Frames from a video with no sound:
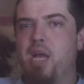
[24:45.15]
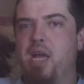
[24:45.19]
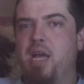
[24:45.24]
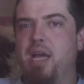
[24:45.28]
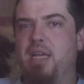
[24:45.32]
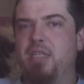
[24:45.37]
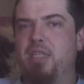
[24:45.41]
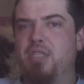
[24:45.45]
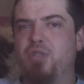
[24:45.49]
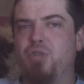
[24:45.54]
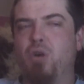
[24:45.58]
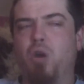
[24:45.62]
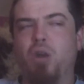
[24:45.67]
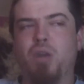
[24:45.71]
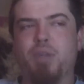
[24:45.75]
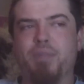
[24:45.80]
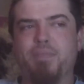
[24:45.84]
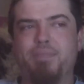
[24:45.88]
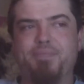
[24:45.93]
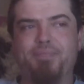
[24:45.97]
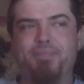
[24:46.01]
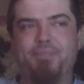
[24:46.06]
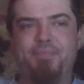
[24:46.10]
It's not
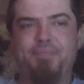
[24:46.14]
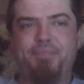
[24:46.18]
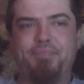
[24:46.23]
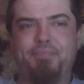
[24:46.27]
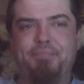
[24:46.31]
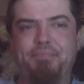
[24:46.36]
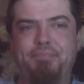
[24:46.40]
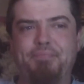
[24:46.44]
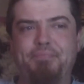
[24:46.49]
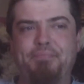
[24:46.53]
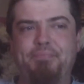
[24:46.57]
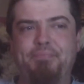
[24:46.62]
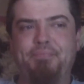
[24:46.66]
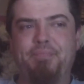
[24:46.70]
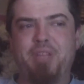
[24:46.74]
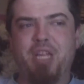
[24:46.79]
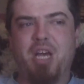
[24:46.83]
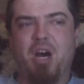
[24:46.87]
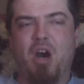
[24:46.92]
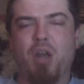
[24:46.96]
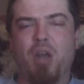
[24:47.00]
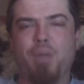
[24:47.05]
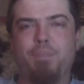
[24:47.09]

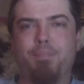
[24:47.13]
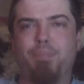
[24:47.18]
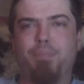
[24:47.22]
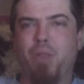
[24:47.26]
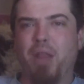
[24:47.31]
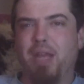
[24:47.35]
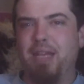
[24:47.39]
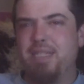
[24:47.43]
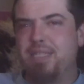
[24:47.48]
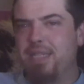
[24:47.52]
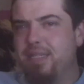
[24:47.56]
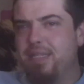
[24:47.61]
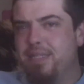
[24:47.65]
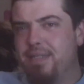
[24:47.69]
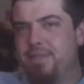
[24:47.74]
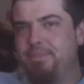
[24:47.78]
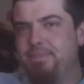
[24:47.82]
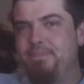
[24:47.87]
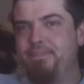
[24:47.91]
unpleasant,